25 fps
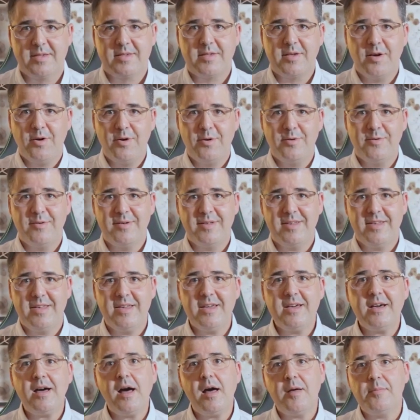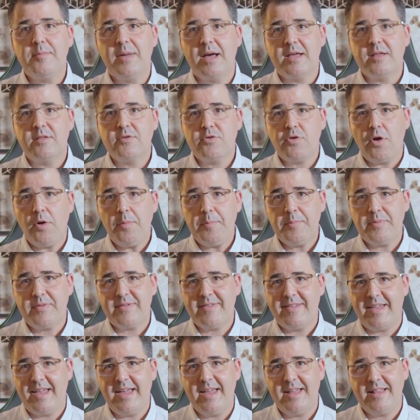So here are my
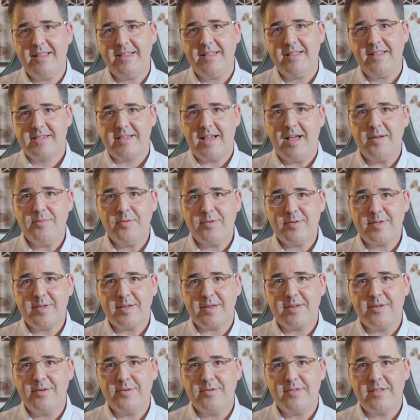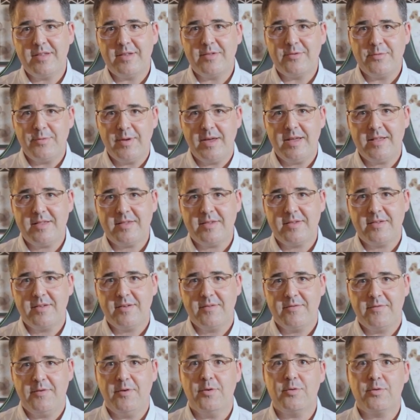top 10 cybersecurity threats
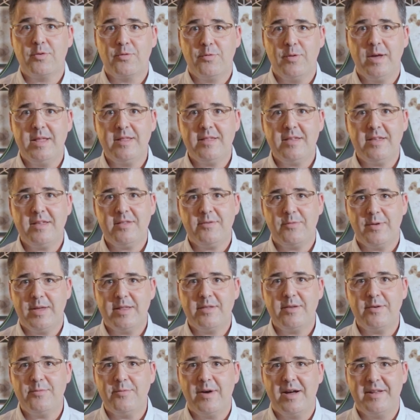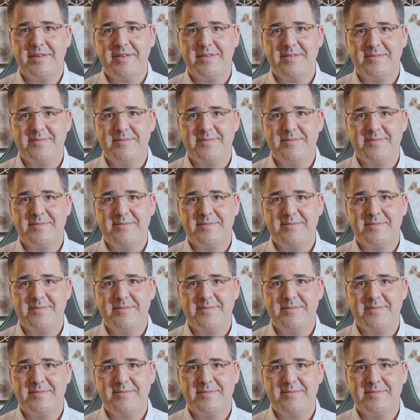for 2021.